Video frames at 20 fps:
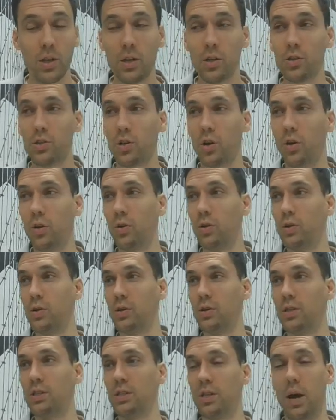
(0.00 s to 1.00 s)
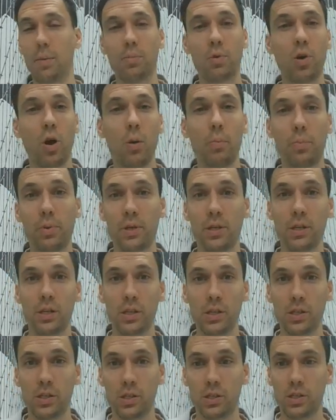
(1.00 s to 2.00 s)
So some
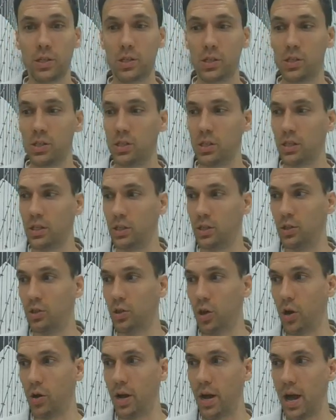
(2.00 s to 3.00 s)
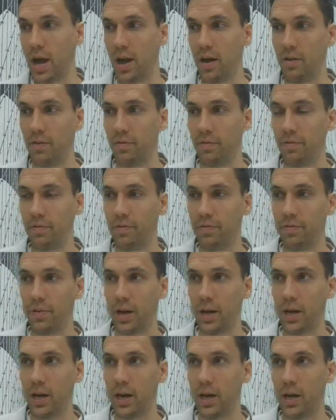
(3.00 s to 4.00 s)
companies don't have,
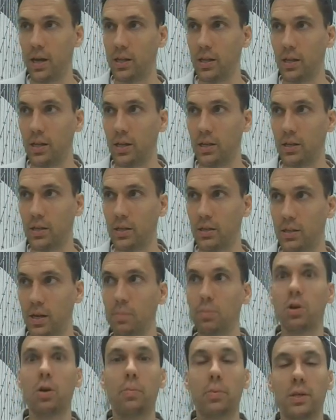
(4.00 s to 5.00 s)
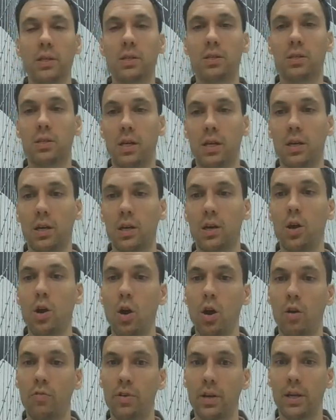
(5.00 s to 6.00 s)
some companies think
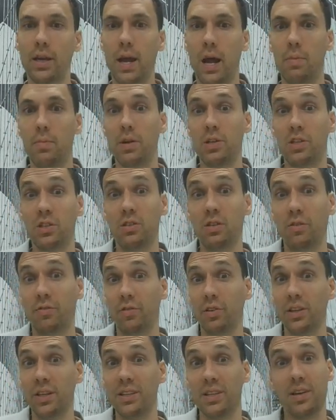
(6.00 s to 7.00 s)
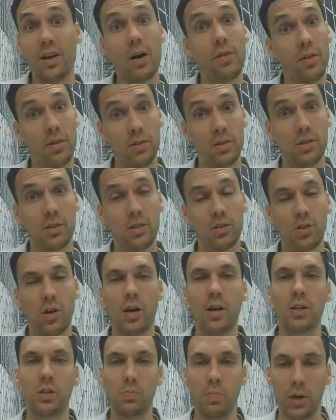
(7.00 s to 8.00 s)
of an account manager differently than others. So
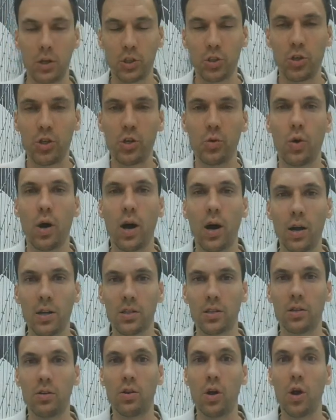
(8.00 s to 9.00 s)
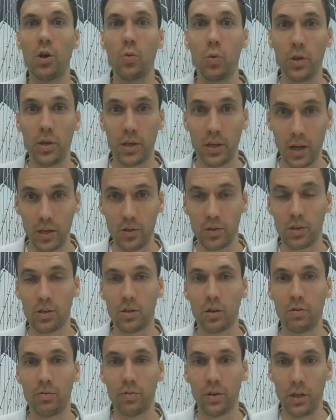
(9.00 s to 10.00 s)
it's make sure you ask and know what you're getting
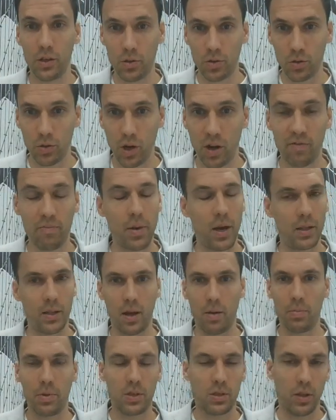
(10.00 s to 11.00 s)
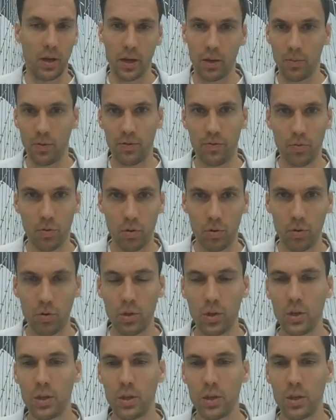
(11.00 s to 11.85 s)
yourself into. I've made that mistake before.